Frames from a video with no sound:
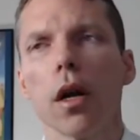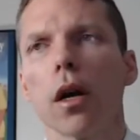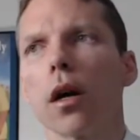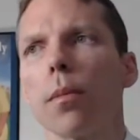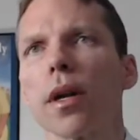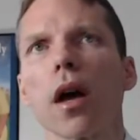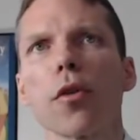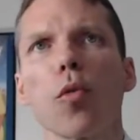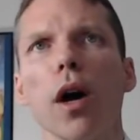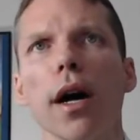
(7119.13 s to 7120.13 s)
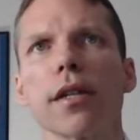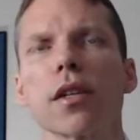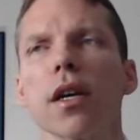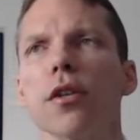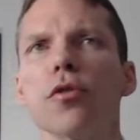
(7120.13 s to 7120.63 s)
But otherwise,
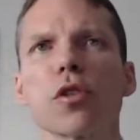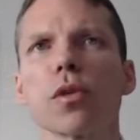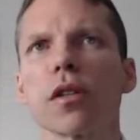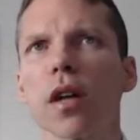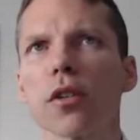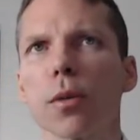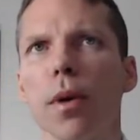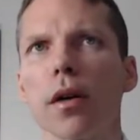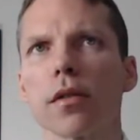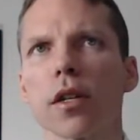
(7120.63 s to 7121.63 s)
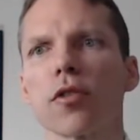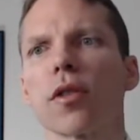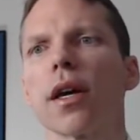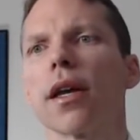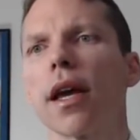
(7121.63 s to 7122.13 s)
you just want to touch upon such a
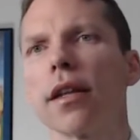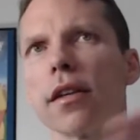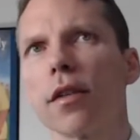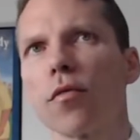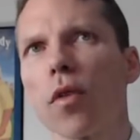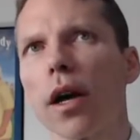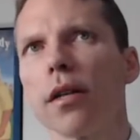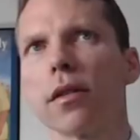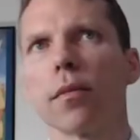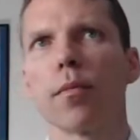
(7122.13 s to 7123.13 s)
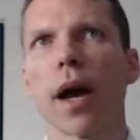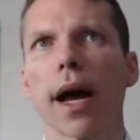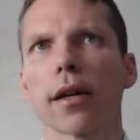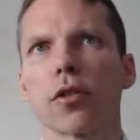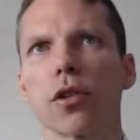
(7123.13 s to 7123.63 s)
thing and get right
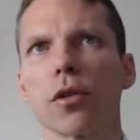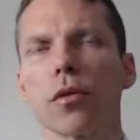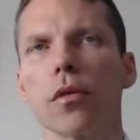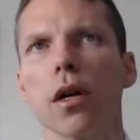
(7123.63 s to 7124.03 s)
back to,